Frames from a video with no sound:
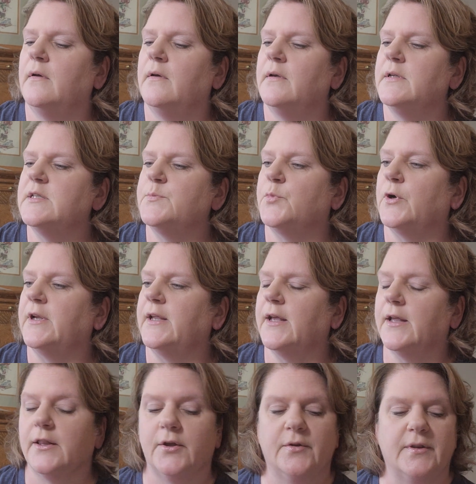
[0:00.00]
spring
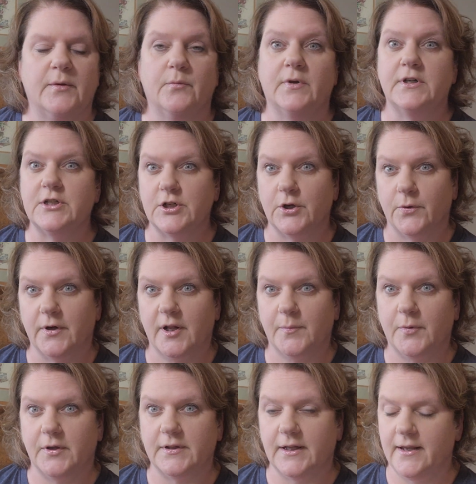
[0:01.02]
yellow than what's showing up
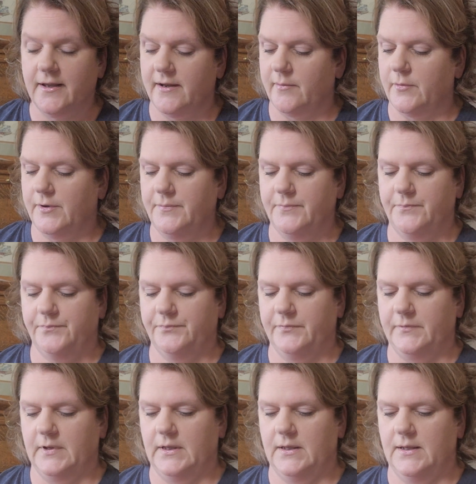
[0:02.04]
on the camera.
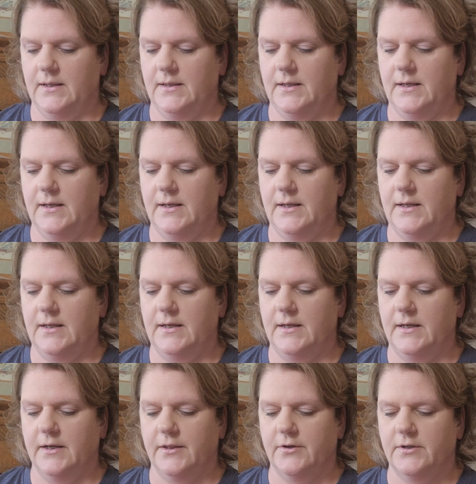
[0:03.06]
And then
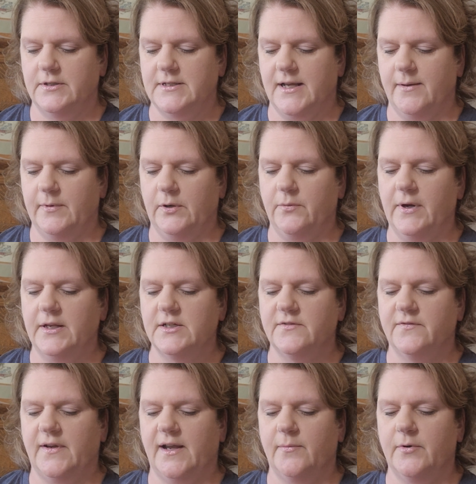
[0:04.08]
another Atomic Ranch
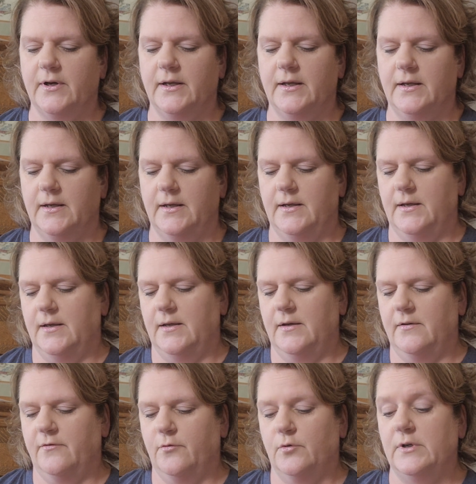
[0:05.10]
fabric,
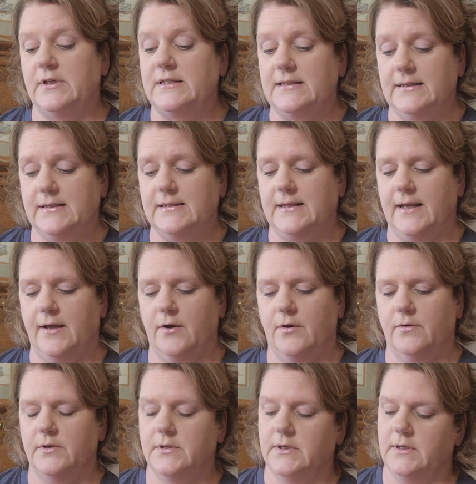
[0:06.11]
46
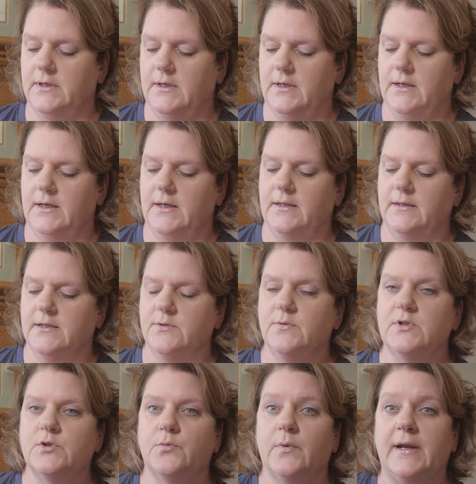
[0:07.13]
count. And this
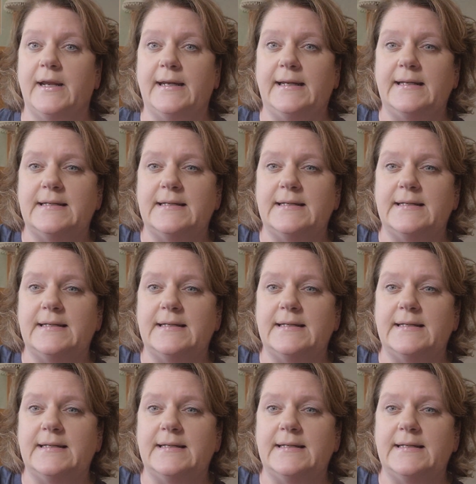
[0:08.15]
one's Rainy